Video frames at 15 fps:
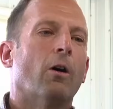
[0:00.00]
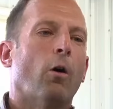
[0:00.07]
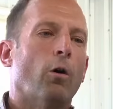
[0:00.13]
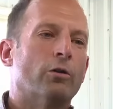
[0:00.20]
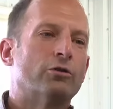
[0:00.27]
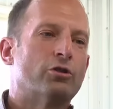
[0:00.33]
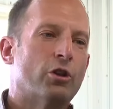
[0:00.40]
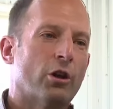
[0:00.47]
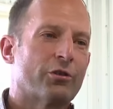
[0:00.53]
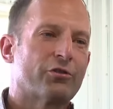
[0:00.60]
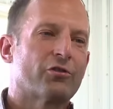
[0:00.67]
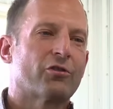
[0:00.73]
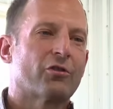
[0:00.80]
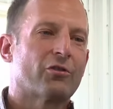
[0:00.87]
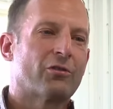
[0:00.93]
on just
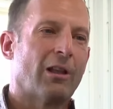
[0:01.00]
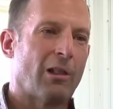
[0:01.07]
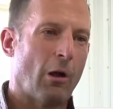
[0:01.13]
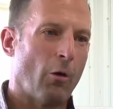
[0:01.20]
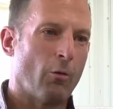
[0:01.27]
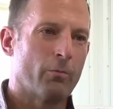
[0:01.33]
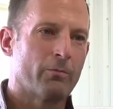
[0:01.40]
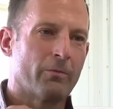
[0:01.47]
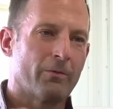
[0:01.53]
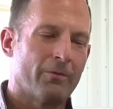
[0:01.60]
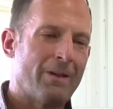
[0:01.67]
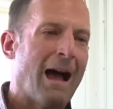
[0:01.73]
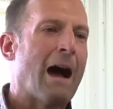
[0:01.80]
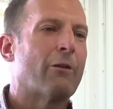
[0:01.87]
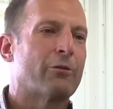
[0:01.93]
the loan
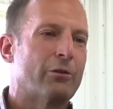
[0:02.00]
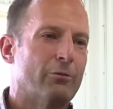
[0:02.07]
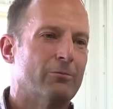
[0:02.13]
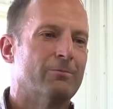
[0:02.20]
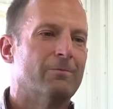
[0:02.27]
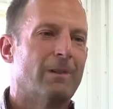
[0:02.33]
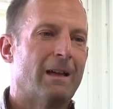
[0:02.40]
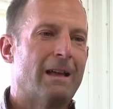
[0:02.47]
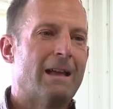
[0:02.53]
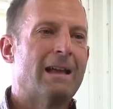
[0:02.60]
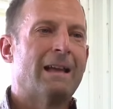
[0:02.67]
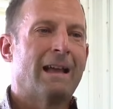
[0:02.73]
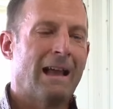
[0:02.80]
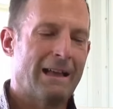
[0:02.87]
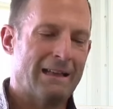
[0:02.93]
value.
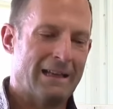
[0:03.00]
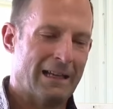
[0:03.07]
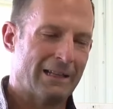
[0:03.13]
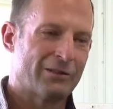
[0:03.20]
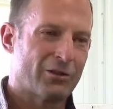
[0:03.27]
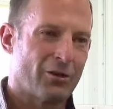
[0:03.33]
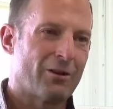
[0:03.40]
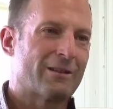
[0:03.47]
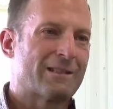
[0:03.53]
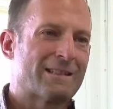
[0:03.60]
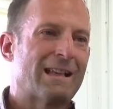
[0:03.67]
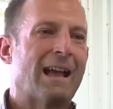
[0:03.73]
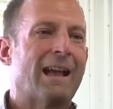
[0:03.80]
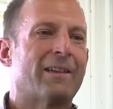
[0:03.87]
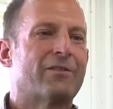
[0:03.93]
And the insurance
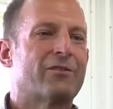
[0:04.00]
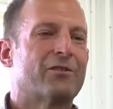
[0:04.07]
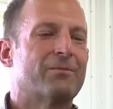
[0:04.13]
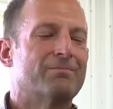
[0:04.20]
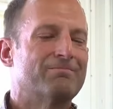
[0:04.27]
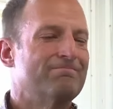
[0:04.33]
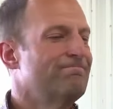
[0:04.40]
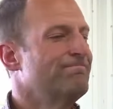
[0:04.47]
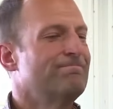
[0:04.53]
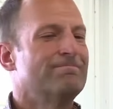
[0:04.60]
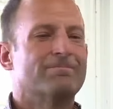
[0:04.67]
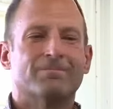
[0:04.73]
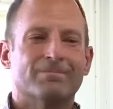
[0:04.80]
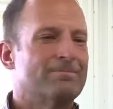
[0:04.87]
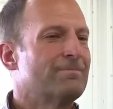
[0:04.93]
says,
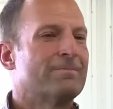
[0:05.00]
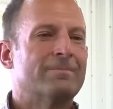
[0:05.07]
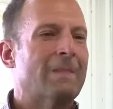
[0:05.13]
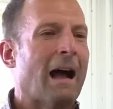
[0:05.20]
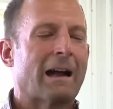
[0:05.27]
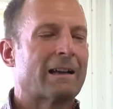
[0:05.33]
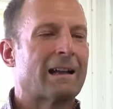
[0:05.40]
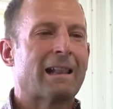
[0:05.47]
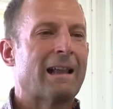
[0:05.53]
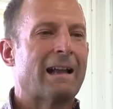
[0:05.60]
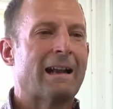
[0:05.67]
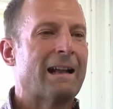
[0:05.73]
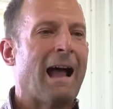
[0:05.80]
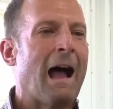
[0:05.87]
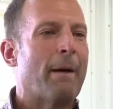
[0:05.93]
not gonna let
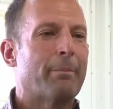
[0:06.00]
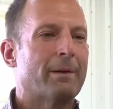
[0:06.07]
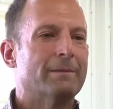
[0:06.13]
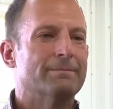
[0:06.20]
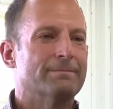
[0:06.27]
it happen.